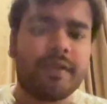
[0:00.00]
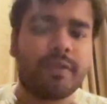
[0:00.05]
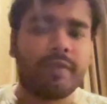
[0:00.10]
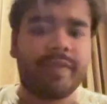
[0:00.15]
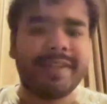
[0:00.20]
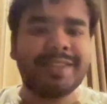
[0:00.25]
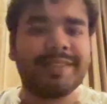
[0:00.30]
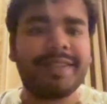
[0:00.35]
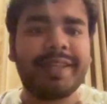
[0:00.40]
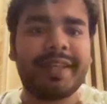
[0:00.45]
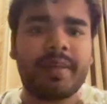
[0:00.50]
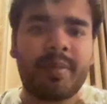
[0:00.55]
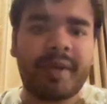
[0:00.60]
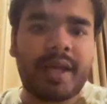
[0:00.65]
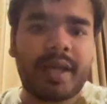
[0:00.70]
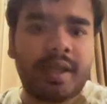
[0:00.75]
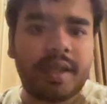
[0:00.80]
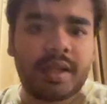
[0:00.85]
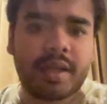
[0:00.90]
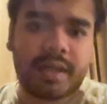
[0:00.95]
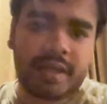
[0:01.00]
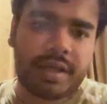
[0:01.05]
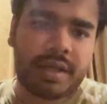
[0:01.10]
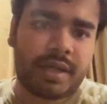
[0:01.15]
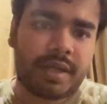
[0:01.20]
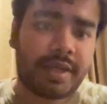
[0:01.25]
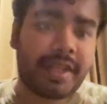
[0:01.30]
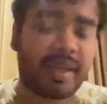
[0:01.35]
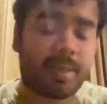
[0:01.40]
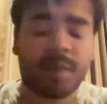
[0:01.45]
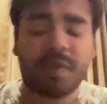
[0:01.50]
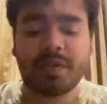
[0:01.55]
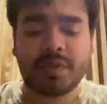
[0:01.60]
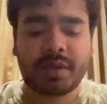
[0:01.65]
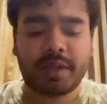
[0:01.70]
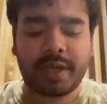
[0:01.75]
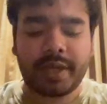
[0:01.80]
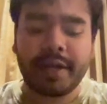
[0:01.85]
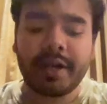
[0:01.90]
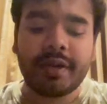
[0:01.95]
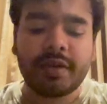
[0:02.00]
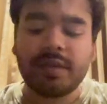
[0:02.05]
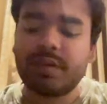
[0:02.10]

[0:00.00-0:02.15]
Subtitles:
fetch the API, the API should create it.